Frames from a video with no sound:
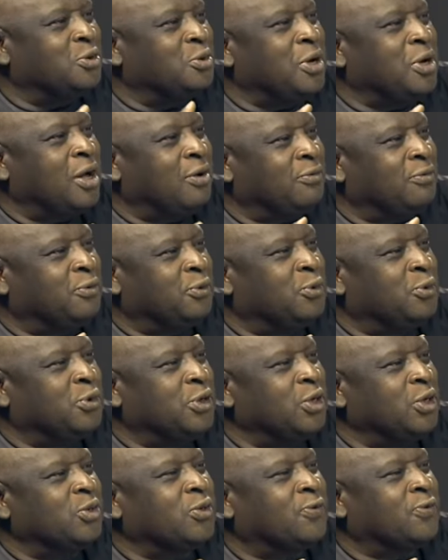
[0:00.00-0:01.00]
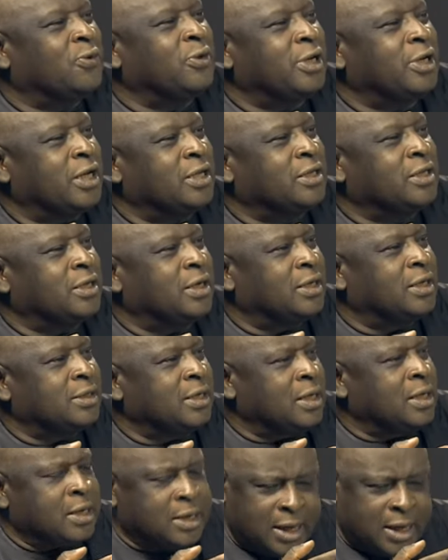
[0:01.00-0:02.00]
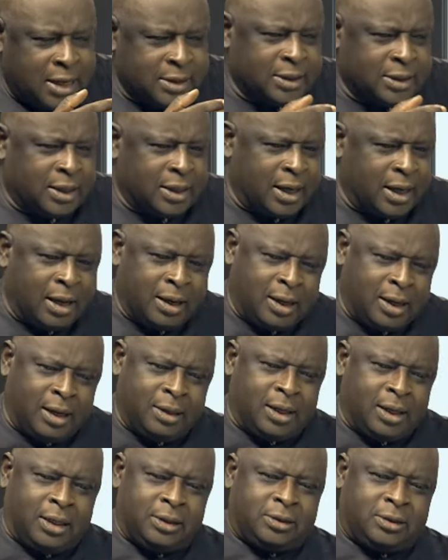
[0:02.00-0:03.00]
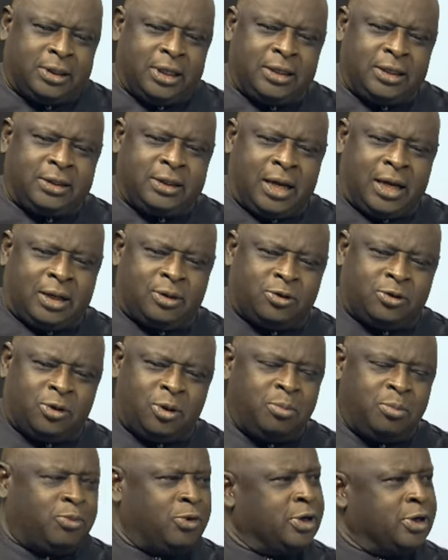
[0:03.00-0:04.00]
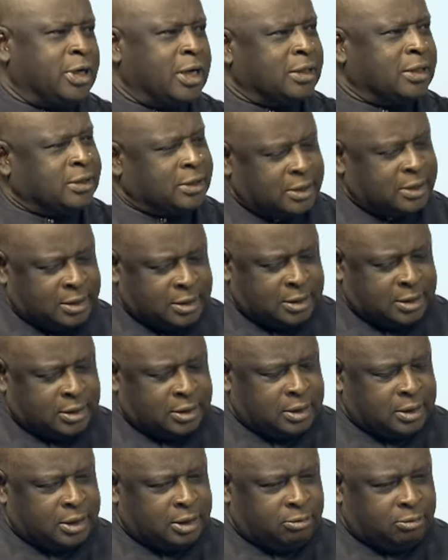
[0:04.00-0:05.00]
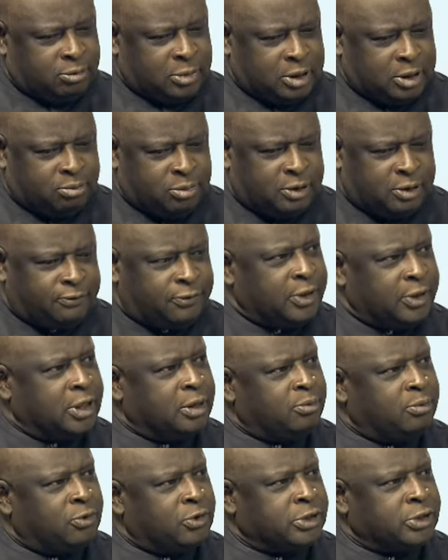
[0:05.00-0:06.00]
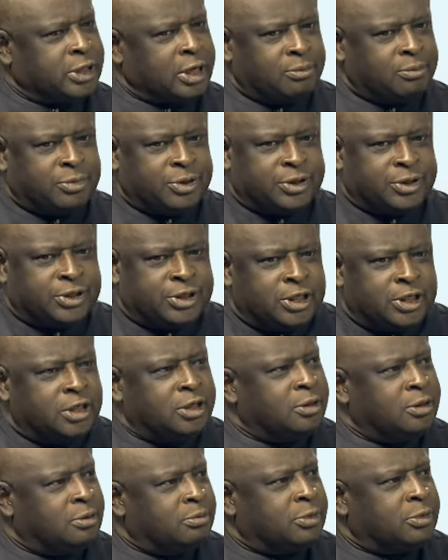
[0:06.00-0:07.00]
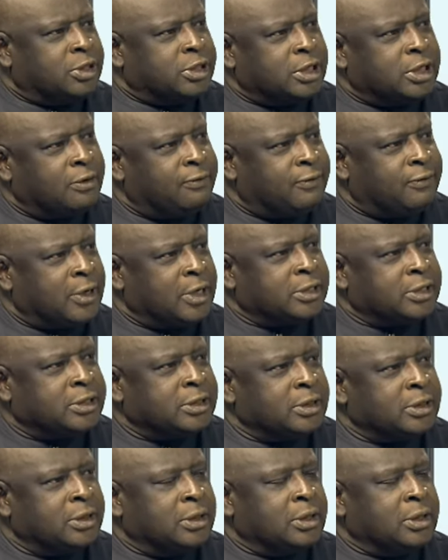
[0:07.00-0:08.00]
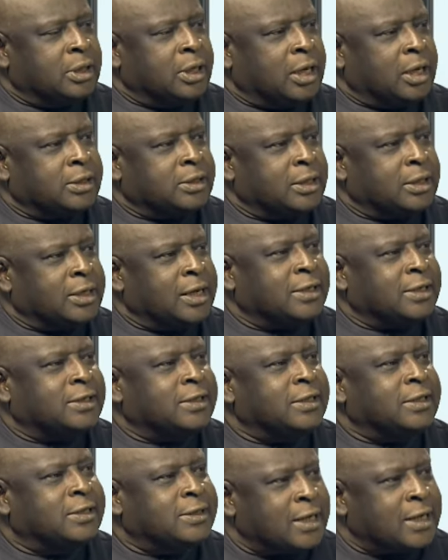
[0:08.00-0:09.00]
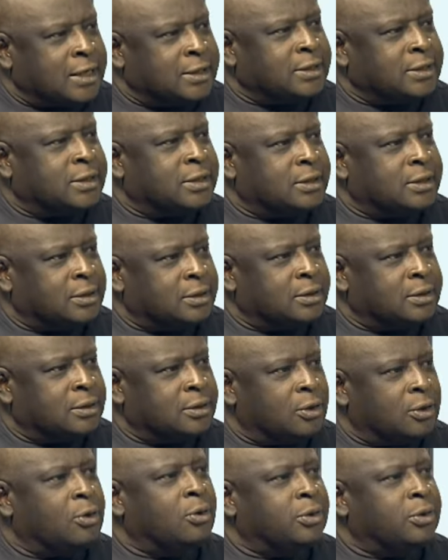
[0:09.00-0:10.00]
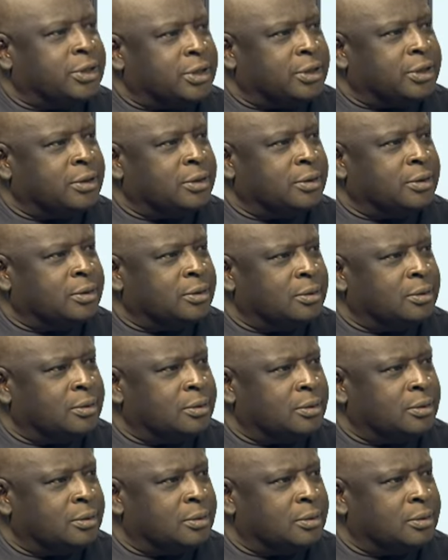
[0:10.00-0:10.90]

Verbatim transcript: to say you don't have good news for Nigeria? I sensed at some point that Emefiele must have been seeing himself as an assistant God.